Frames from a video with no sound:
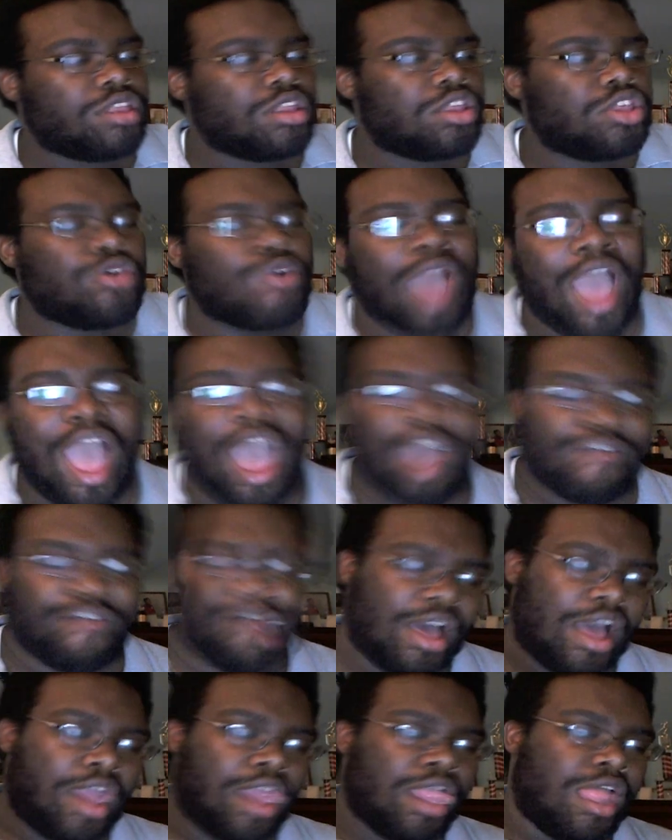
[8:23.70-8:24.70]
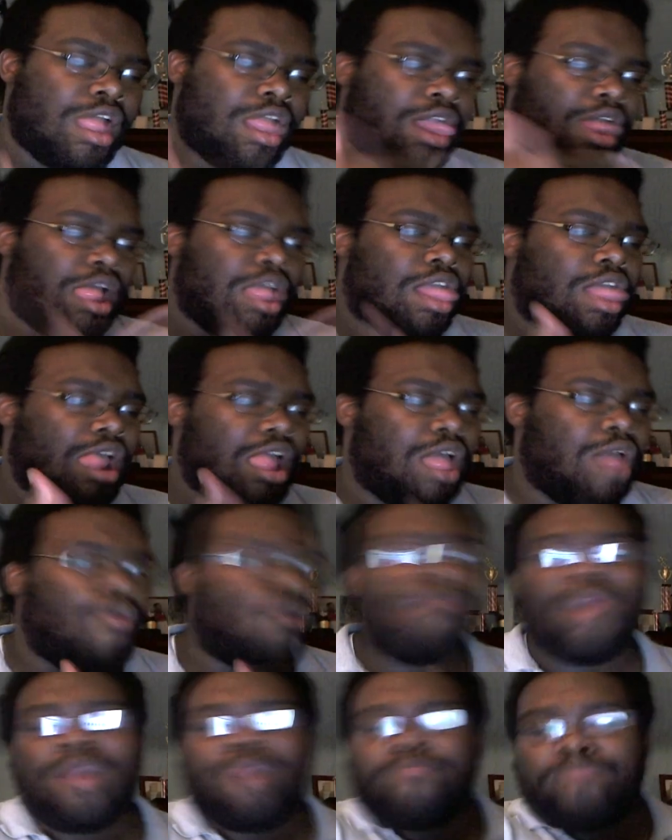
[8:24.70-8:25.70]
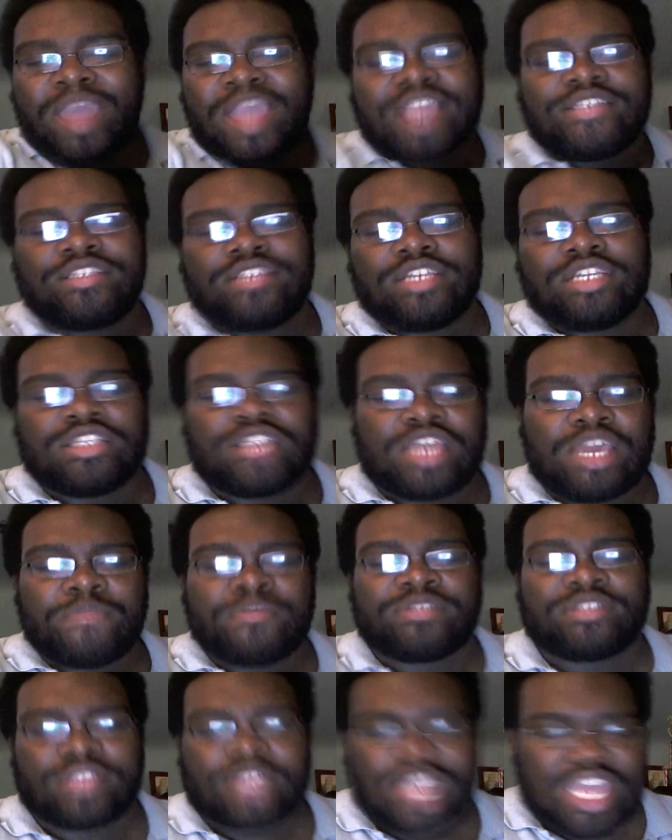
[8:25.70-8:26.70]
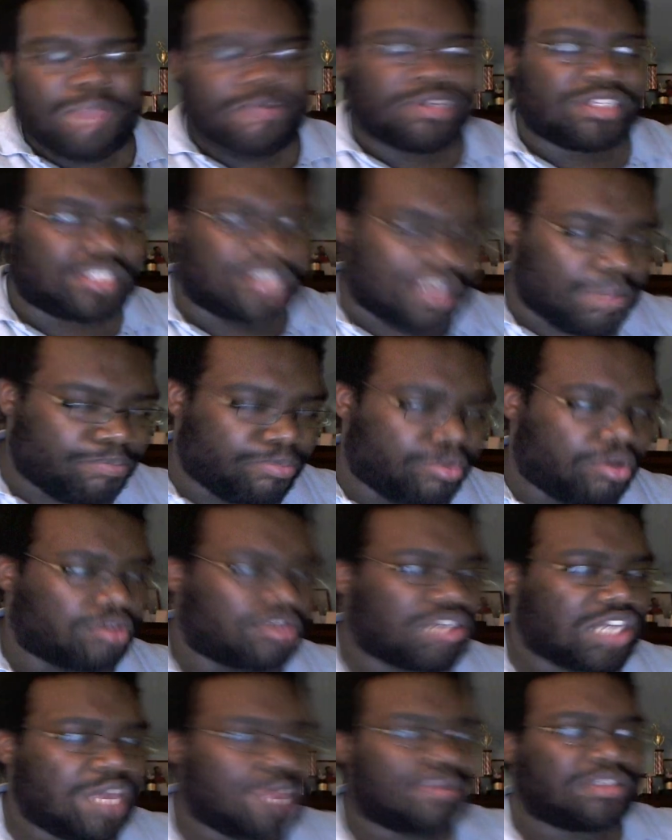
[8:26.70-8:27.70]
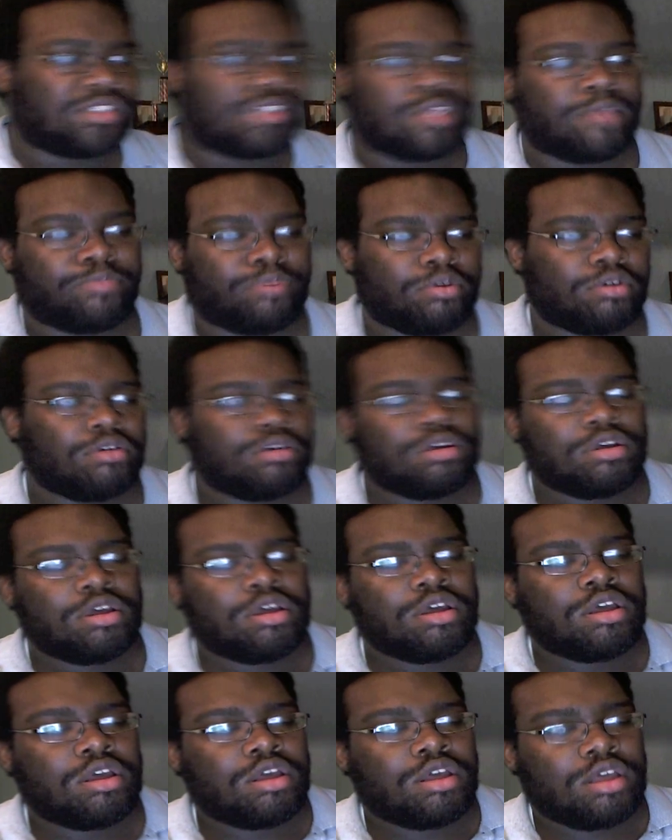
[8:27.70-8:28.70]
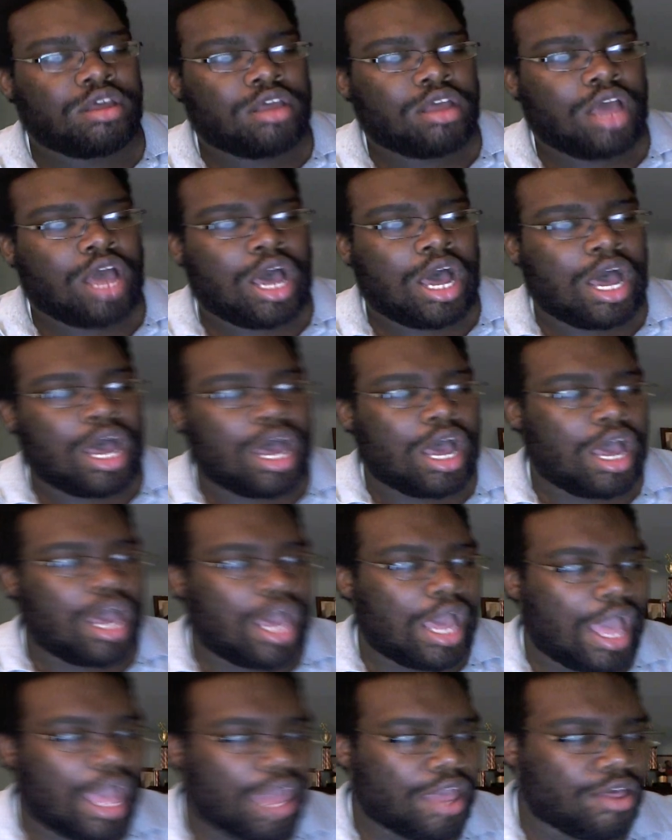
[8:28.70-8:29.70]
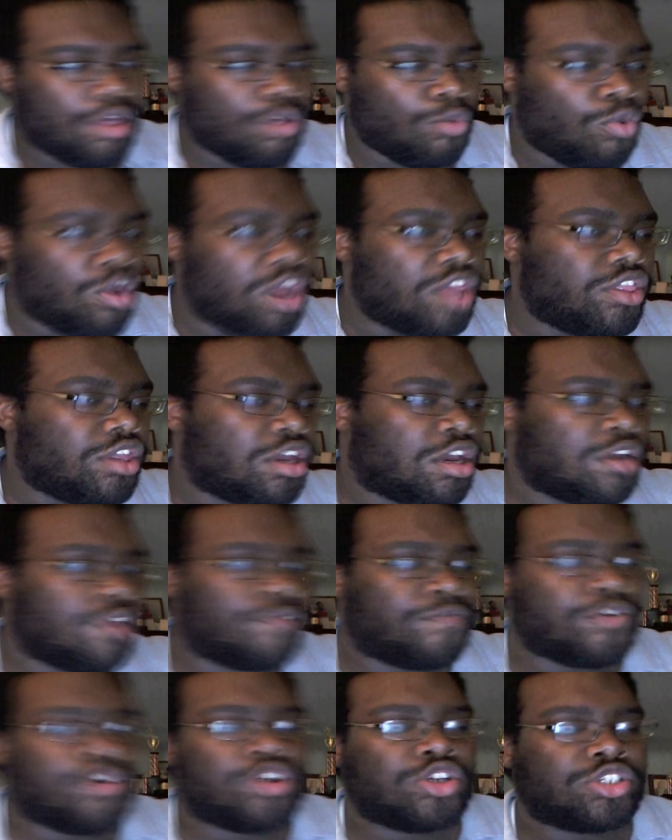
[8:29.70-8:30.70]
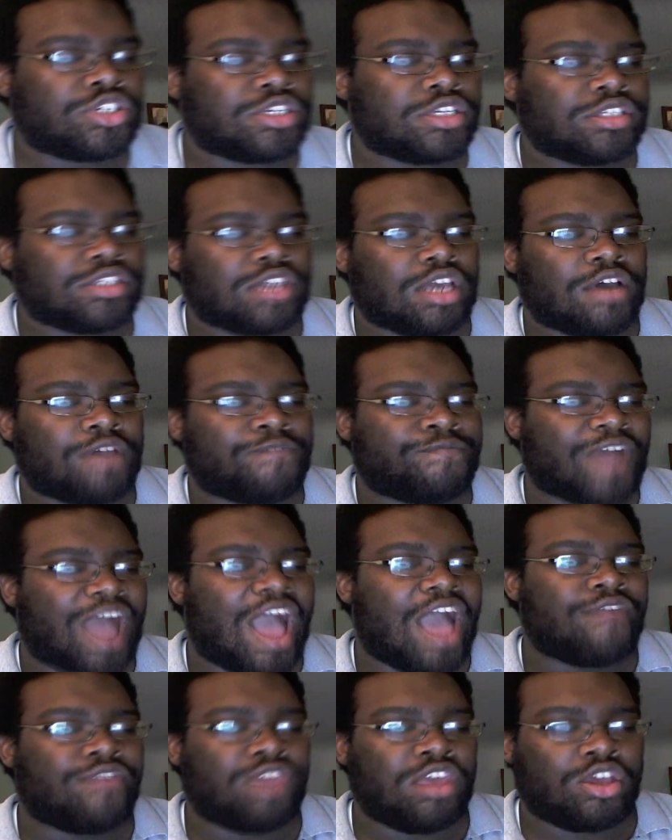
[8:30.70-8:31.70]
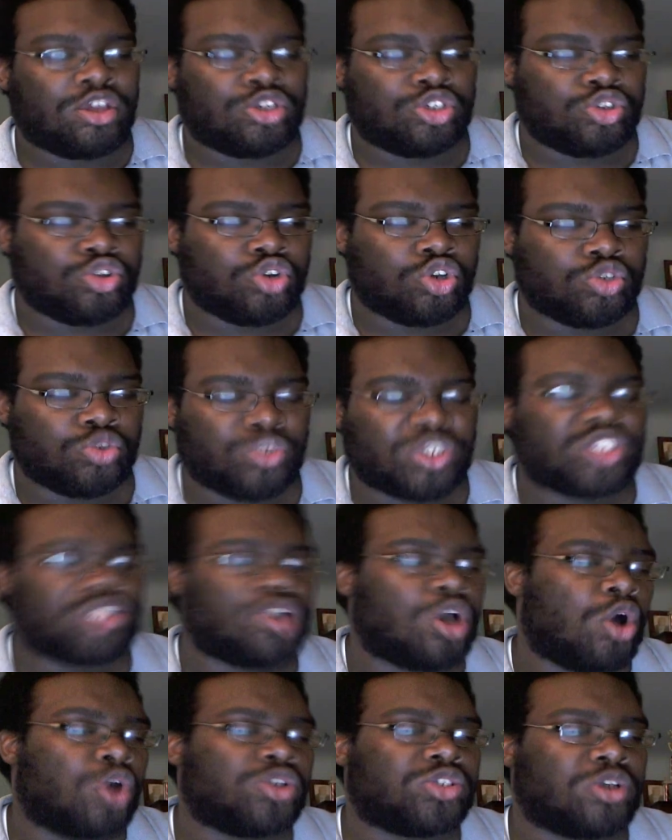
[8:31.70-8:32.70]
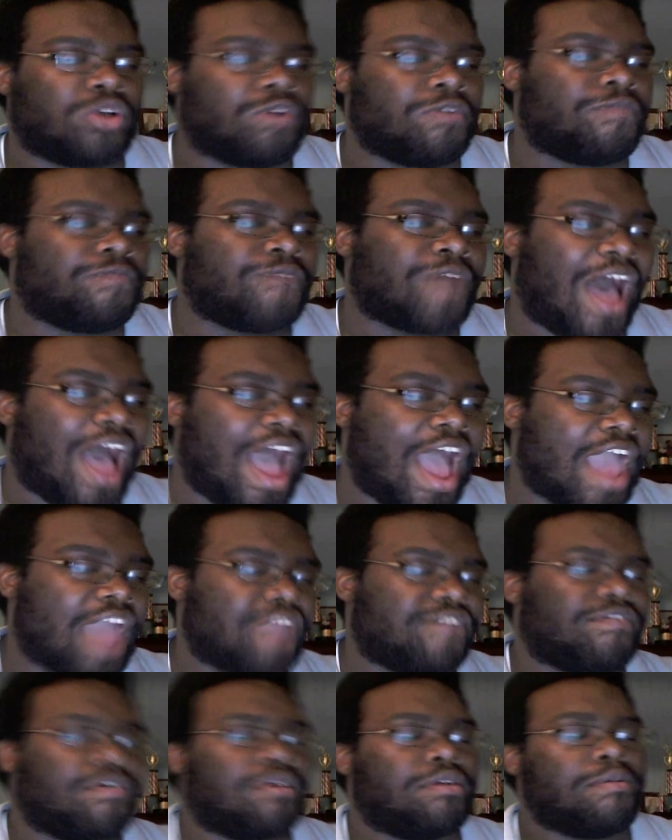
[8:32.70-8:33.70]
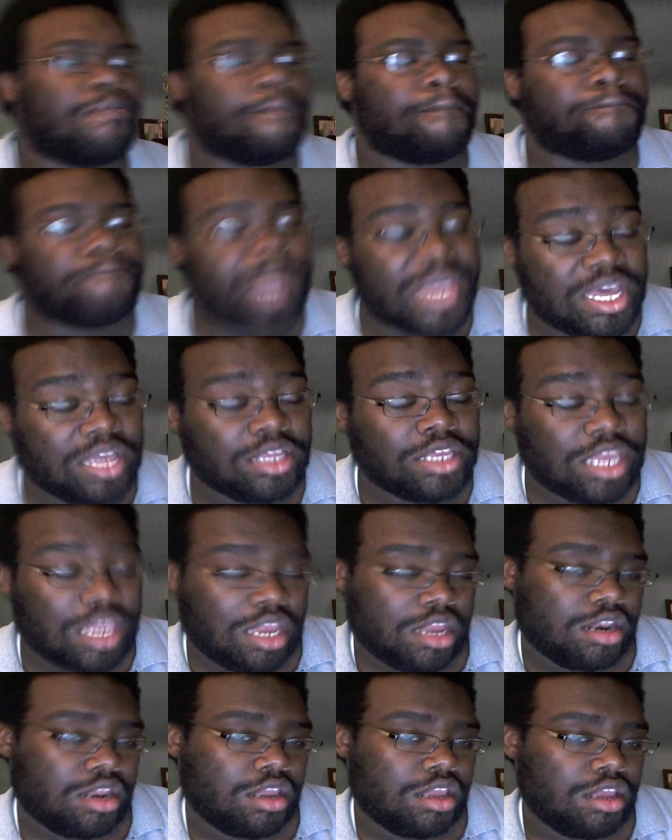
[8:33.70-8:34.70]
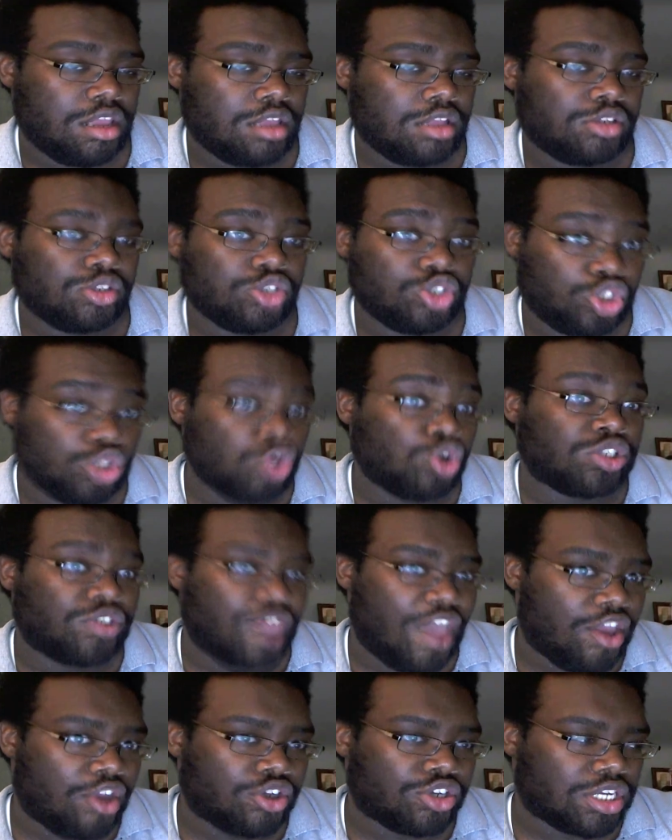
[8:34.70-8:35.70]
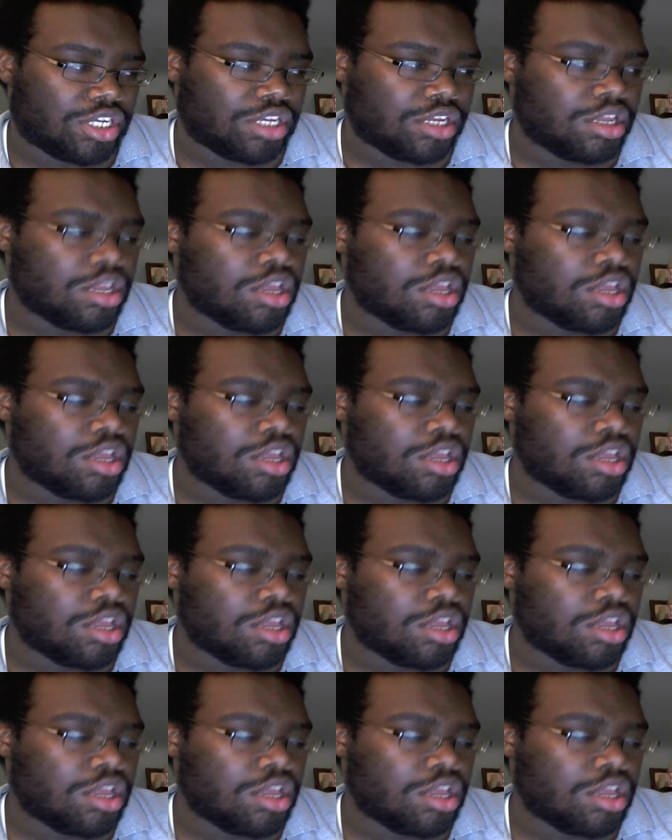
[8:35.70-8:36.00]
you have, uh, well, ba basically, to keep, it, to keep it simple, to keep it simple, uh, one of the conversions of five gigajoules, which is also five billion joules of energy,